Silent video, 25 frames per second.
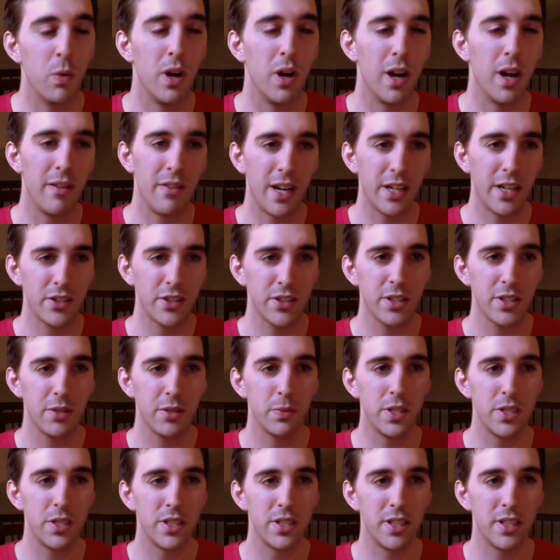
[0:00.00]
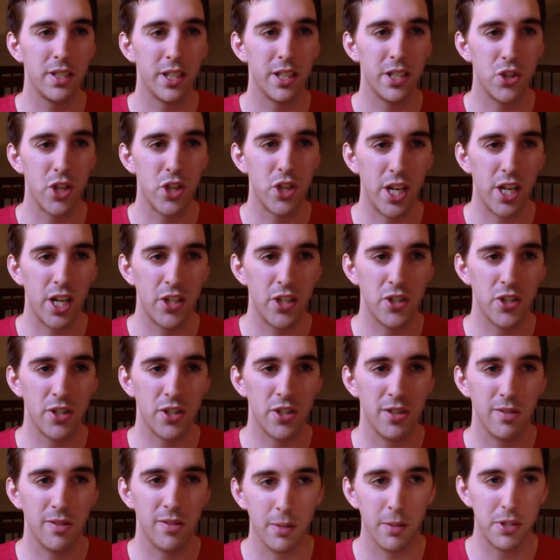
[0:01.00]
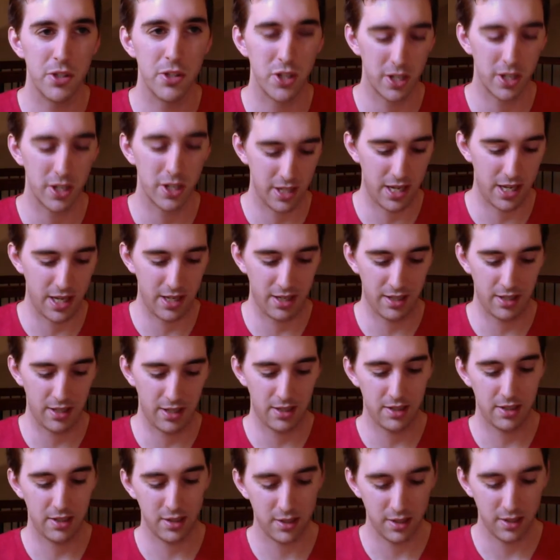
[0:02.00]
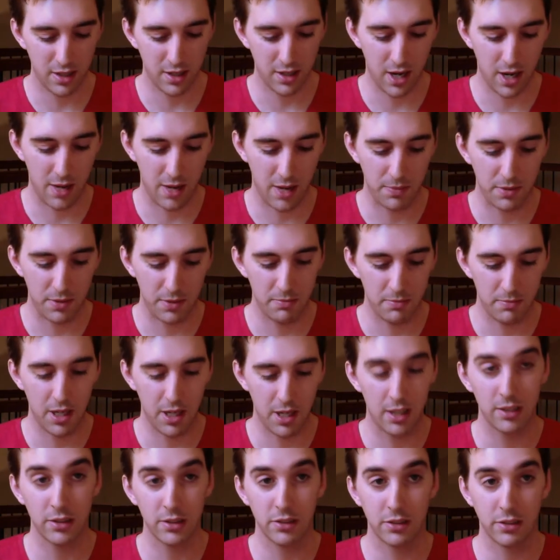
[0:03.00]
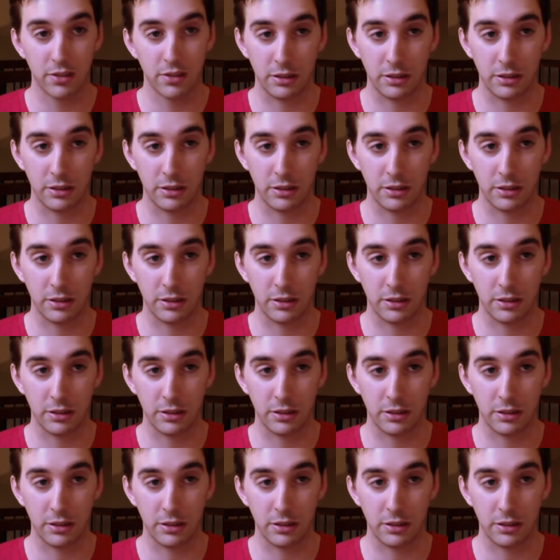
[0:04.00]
I've actually recently changed the verbiage on that opt-in box.